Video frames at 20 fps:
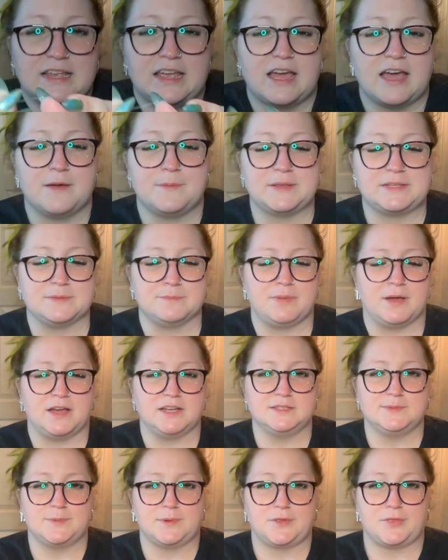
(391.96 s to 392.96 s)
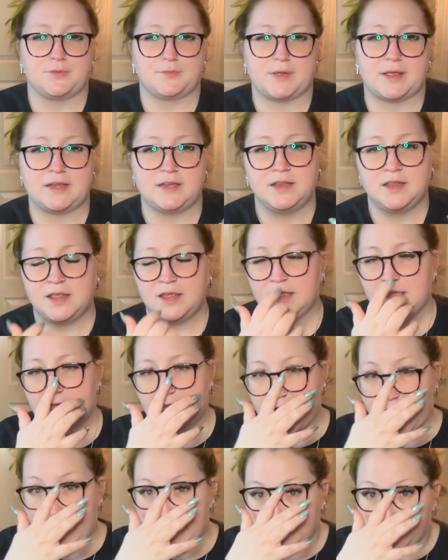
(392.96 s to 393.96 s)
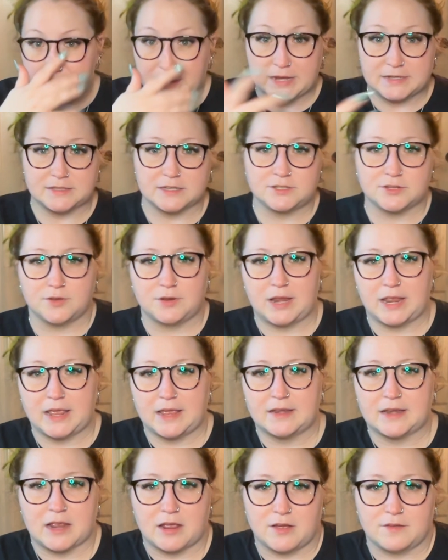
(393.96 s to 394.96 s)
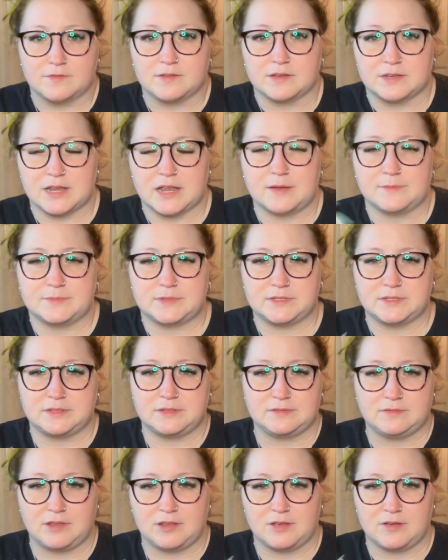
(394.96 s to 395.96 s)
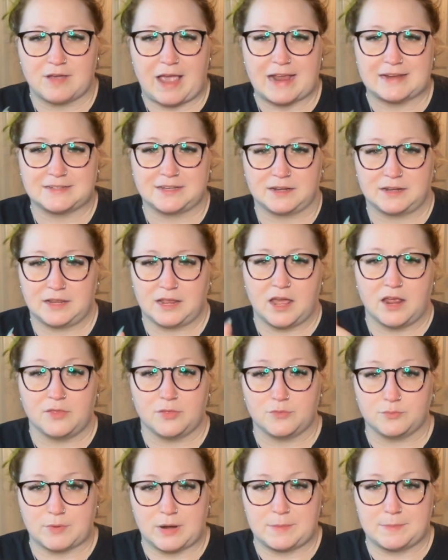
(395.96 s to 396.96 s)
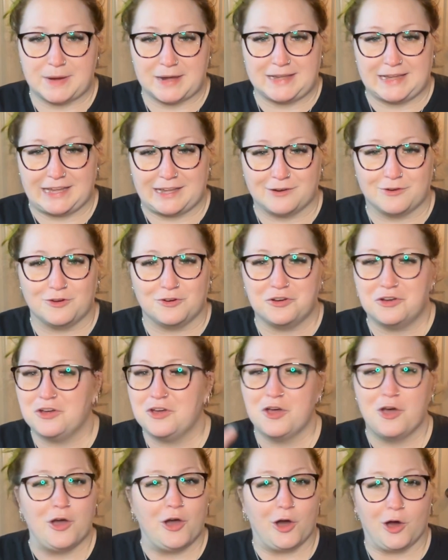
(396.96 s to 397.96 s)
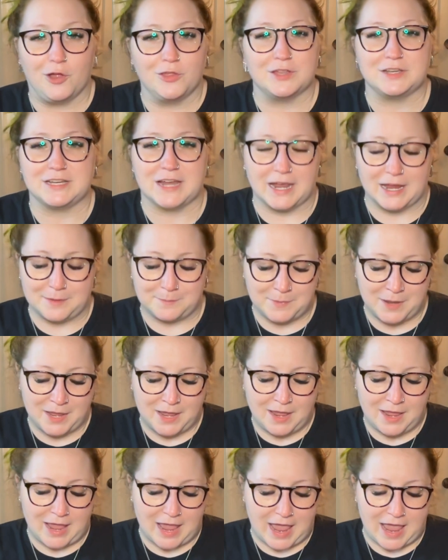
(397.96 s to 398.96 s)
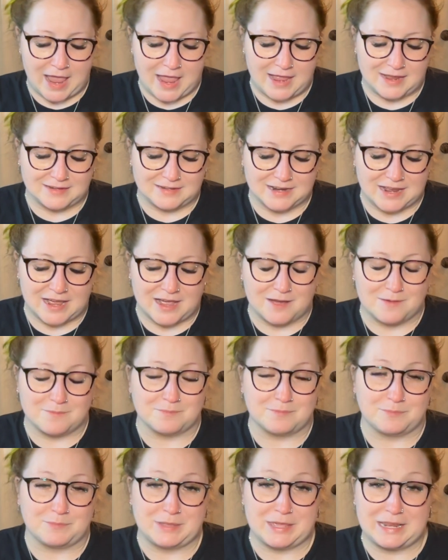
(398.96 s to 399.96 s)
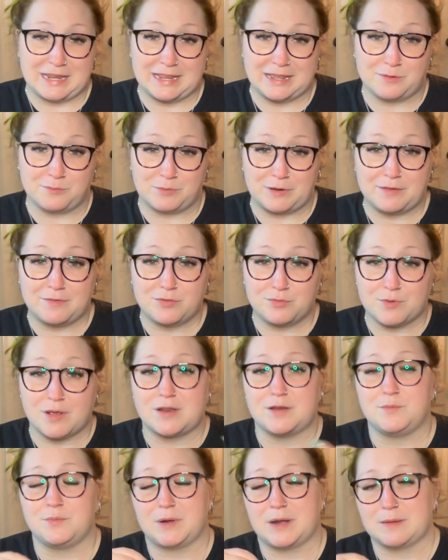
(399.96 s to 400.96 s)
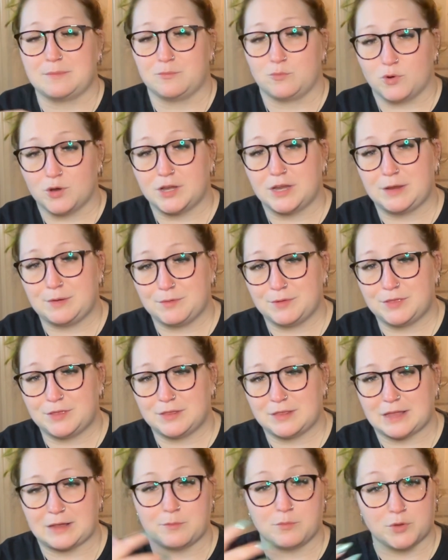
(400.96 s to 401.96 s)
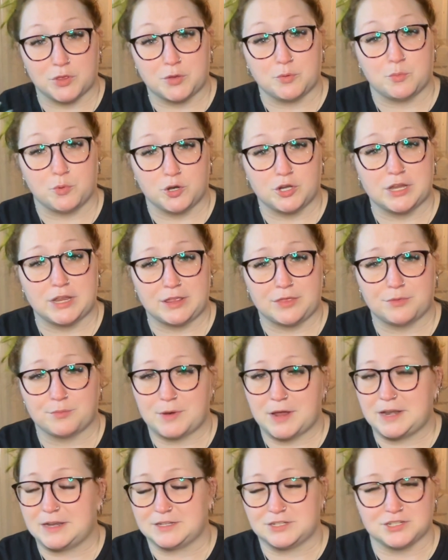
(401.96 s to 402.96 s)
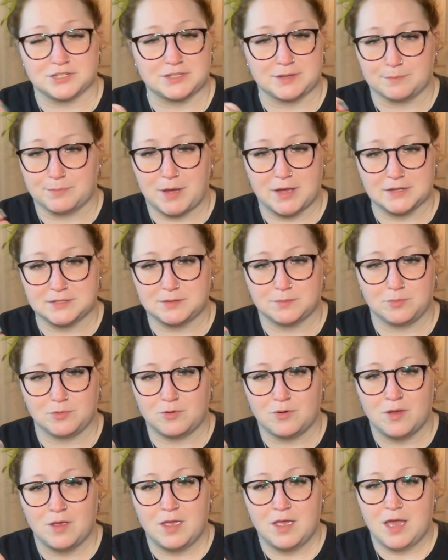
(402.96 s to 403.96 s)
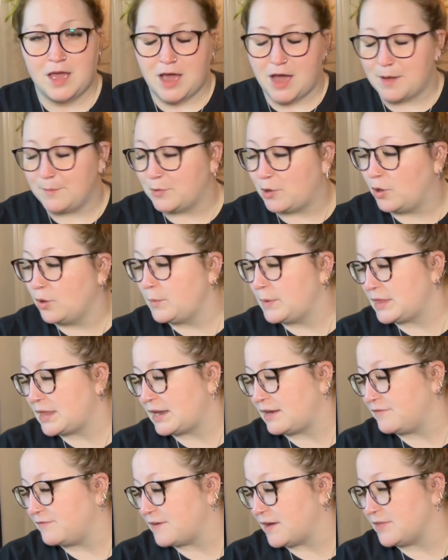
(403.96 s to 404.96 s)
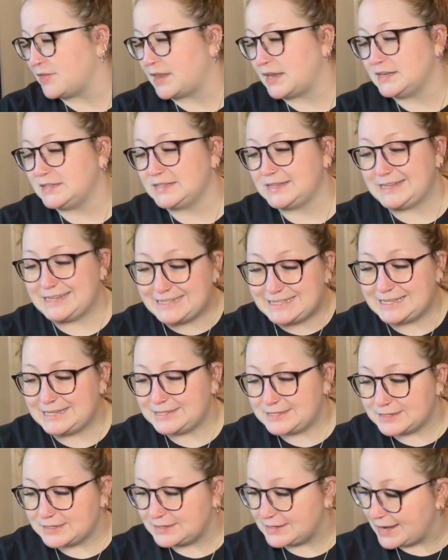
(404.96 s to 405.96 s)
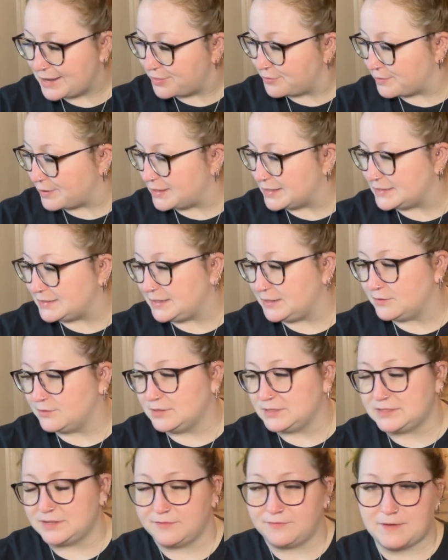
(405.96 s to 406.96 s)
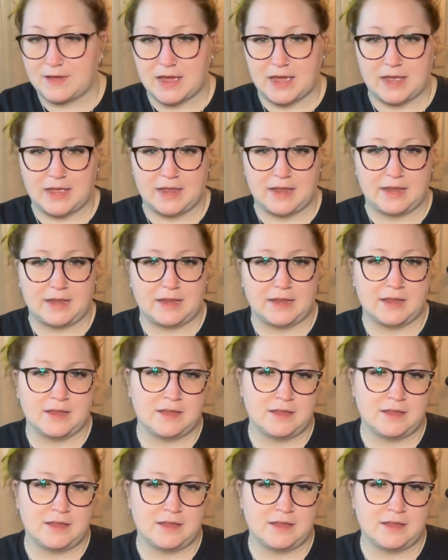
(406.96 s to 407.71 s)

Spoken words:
It's impossible to thread. Because I sew in hand, I oftentimes, accidentally unthread my needle all the time. And getting it rethreaded when I'm working with it, like with a working thread, is just impossible. The only way that I found that it's easy to thread this needle is if I